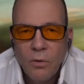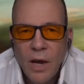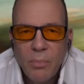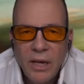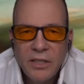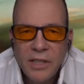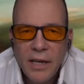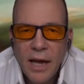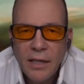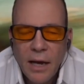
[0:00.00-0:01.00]
Right, they, but He
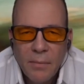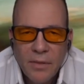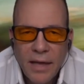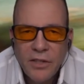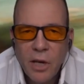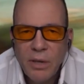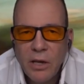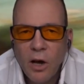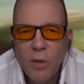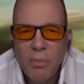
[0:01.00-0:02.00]
said, "I they shall be
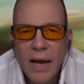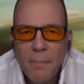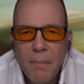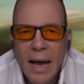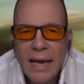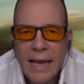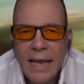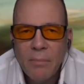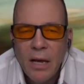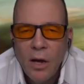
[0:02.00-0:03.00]
called by My
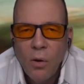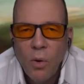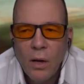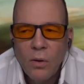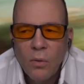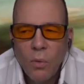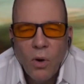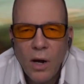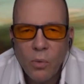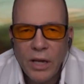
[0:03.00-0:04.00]
name." What
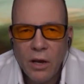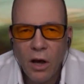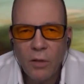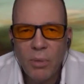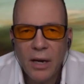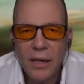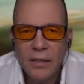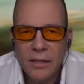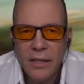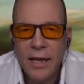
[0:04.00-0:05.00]
what are we called by
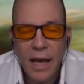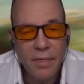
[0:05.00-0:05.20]
today?